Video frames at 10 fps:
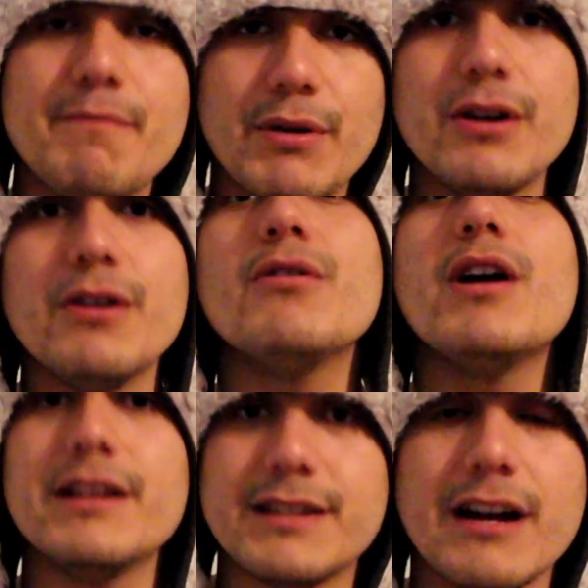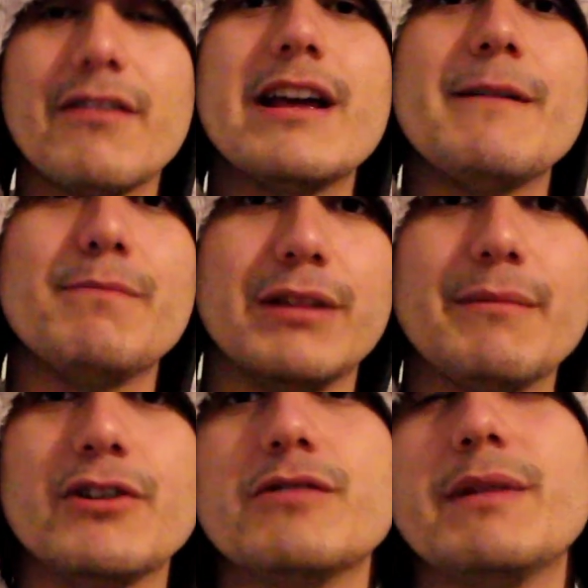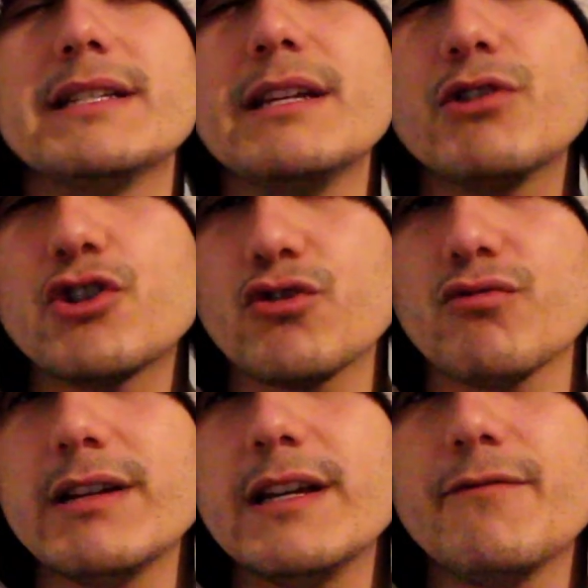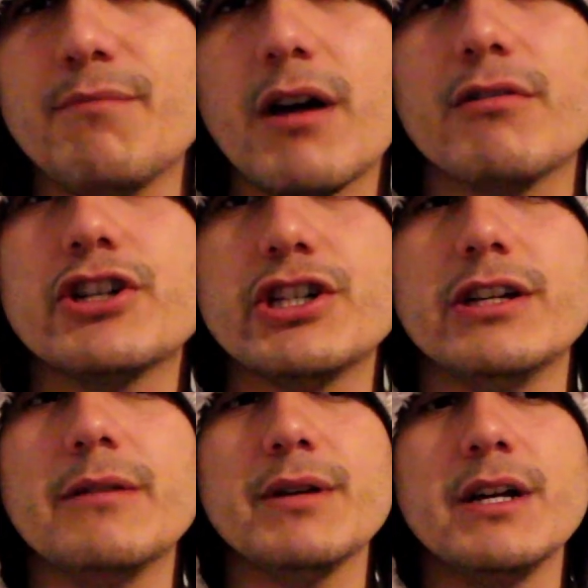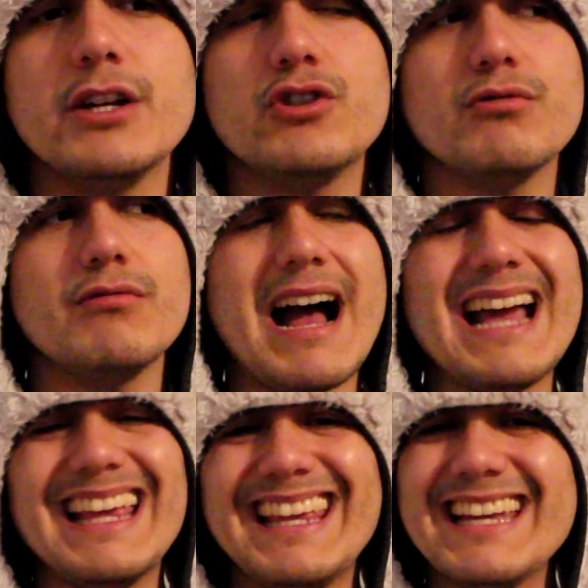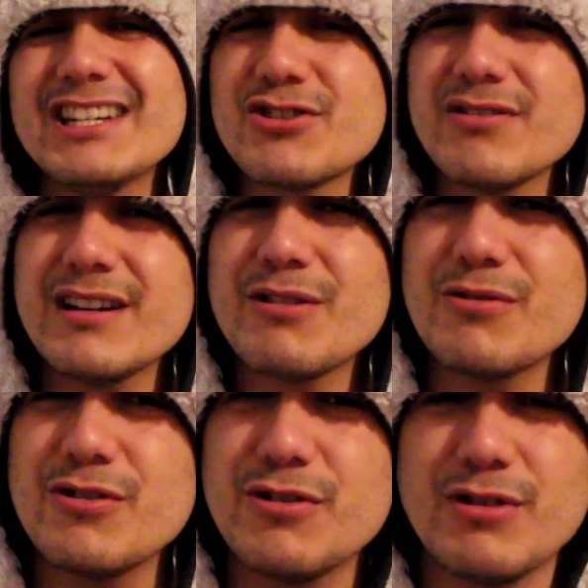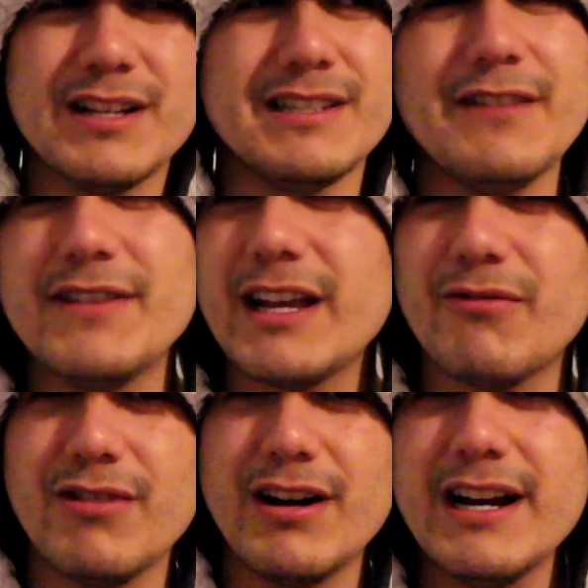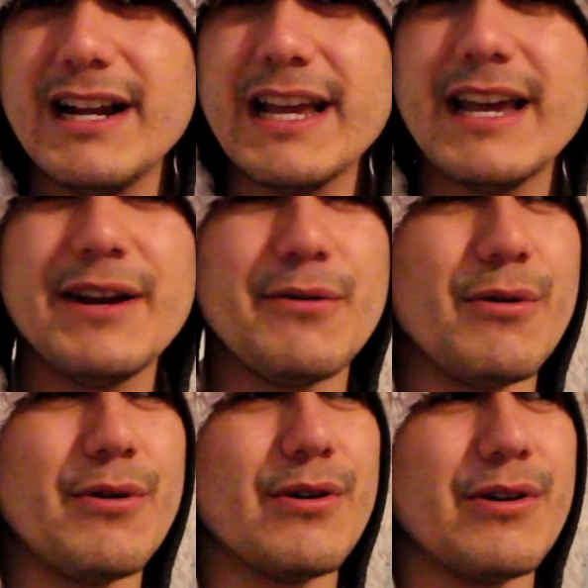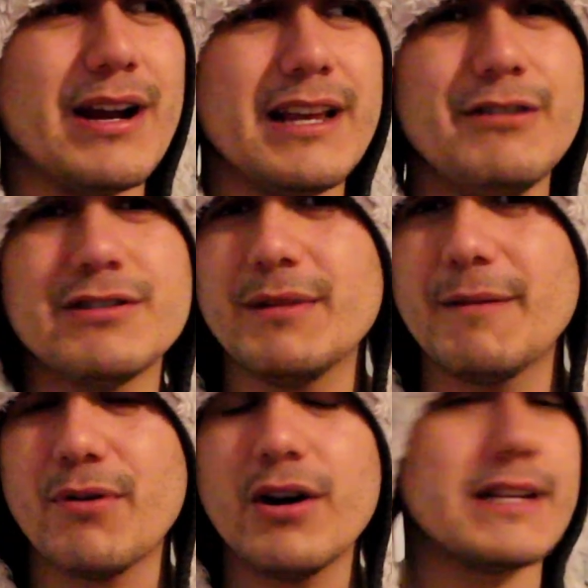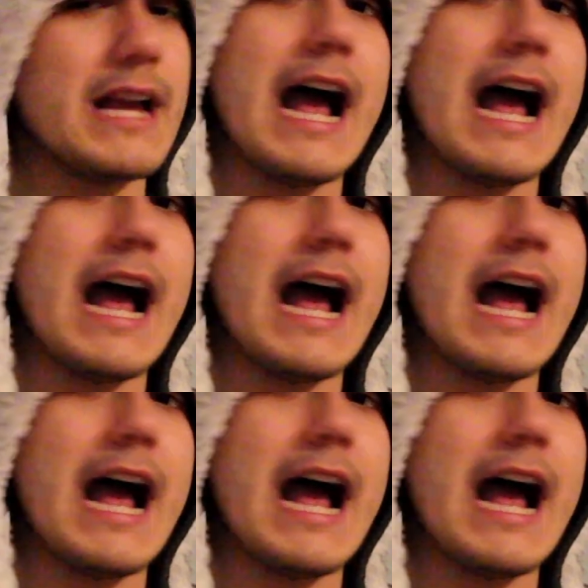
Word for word: Bow, Huntara, and Plymouth to basically retrieve Mara's ship to, I guess, try to uh, see if they can run it again or use some of the parts.